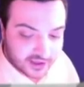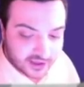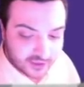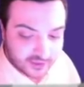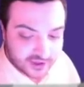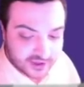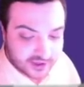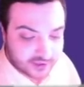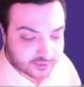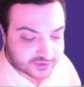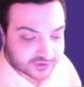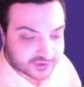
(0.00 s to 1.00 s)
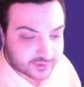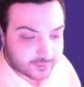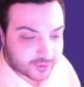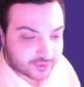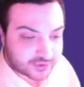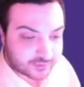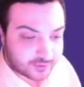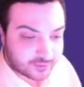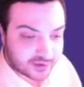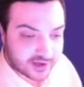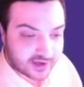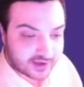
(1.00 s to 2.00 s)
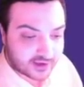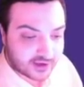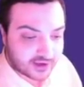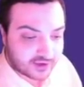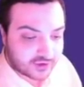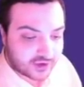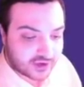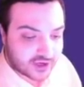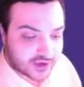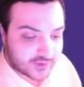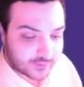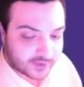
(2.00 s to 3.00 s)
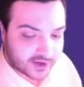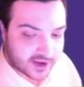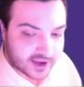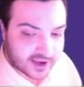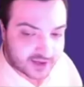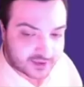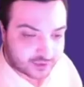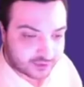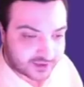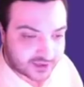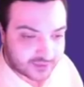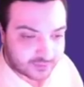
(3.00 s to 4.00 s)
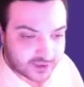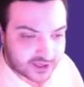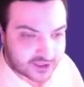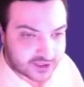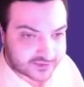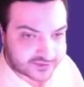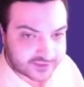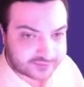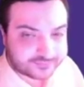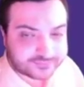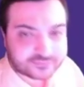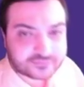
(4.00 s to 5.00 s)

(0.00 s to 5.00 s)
He wasn't supposed to be playing e3, knight e2. And when he does it,